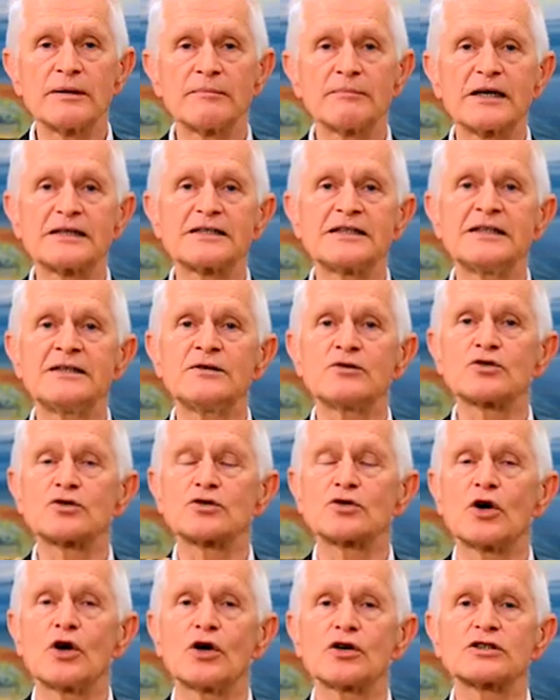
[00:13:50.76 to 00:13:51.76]
Martinus
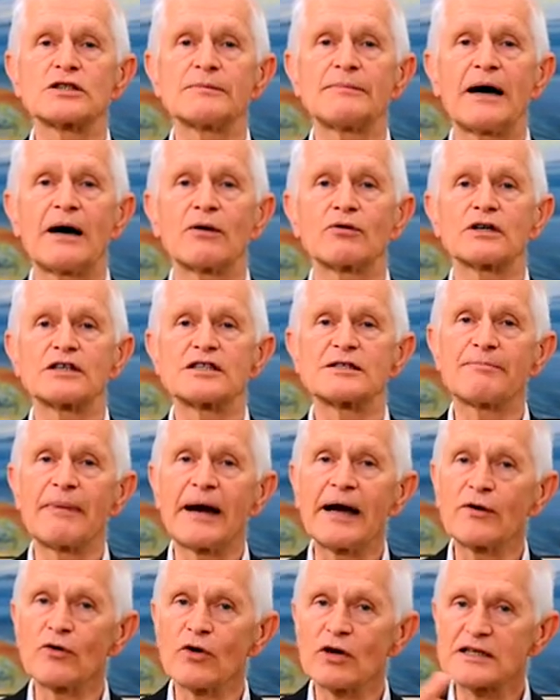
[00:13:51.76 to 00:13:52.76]
talks about a
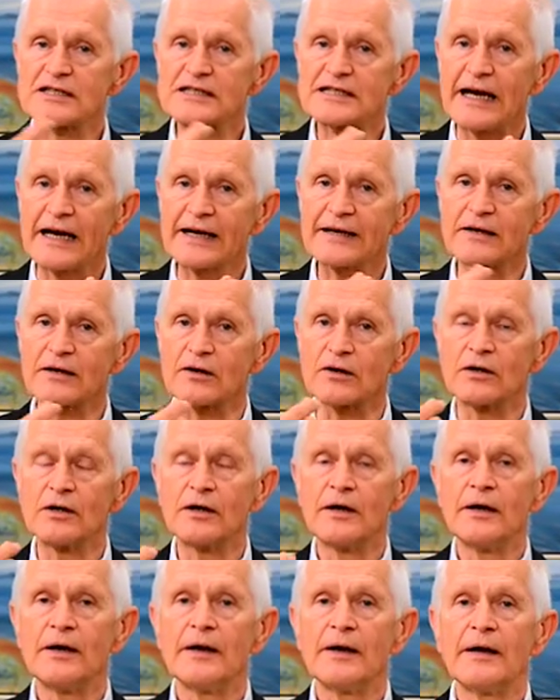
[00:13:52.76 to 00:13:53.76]
spiral cycle,
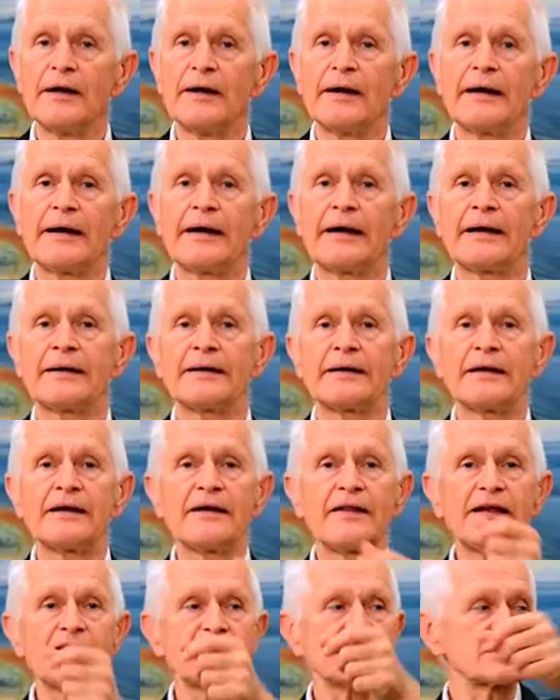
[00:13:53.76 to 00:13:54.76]
and
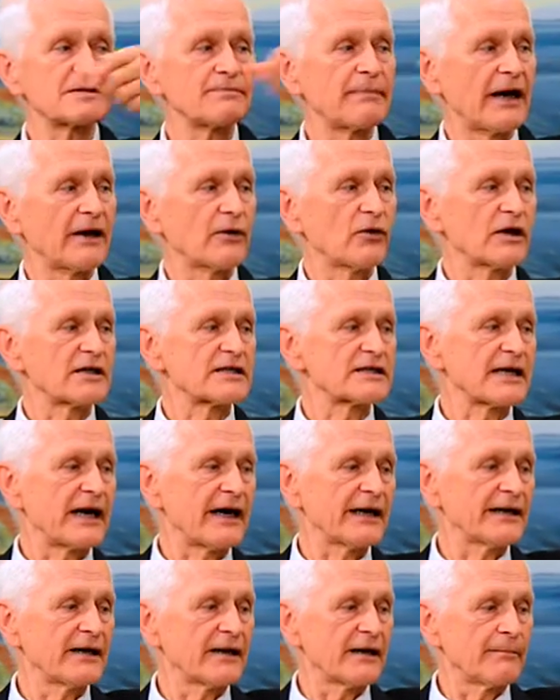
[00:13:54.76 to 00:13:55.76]
in this spiral
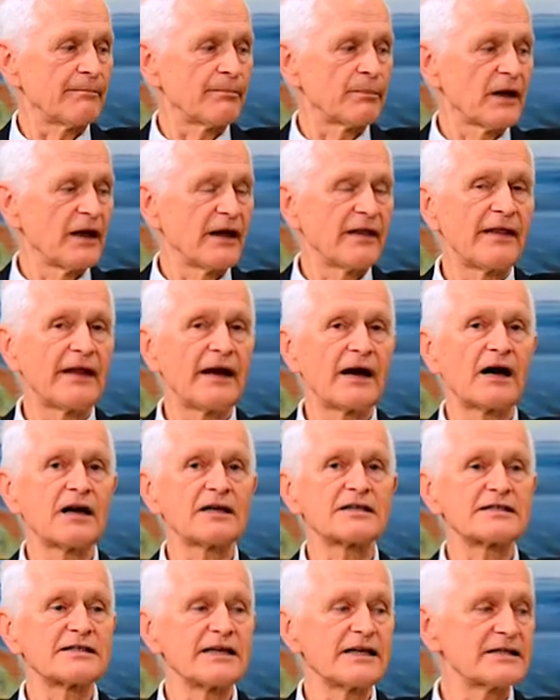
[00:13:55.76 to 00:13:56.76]
cycle there are
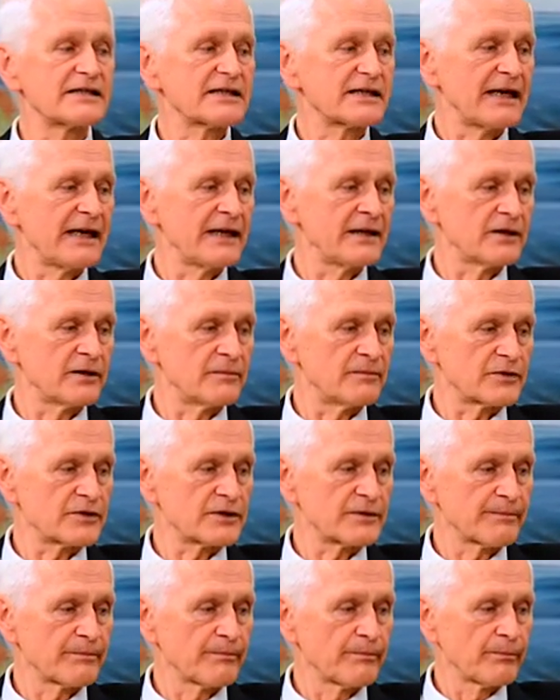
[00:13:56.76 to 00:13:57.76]
6
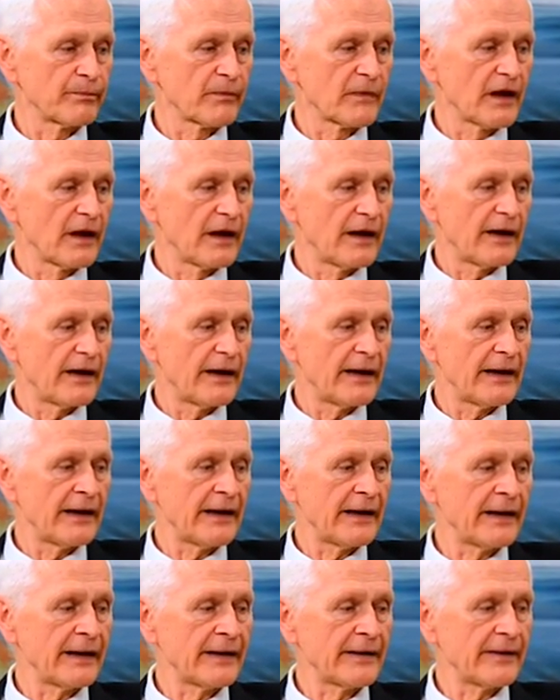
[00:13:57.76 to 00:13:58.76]
kingdoms,
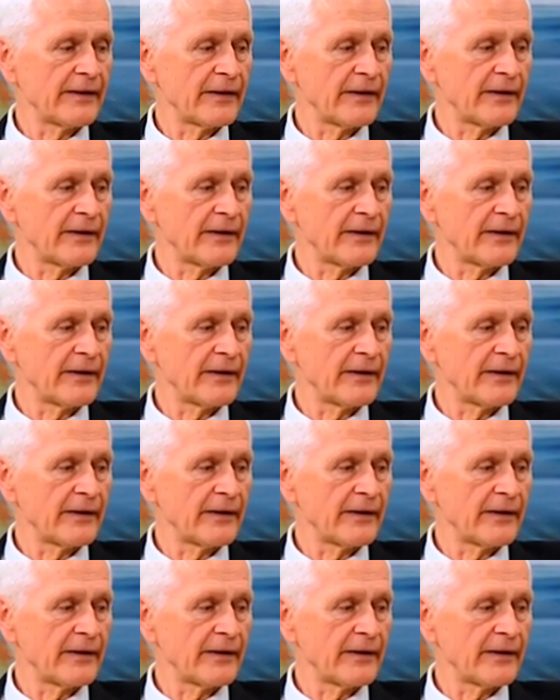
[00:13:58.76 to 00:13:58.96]
and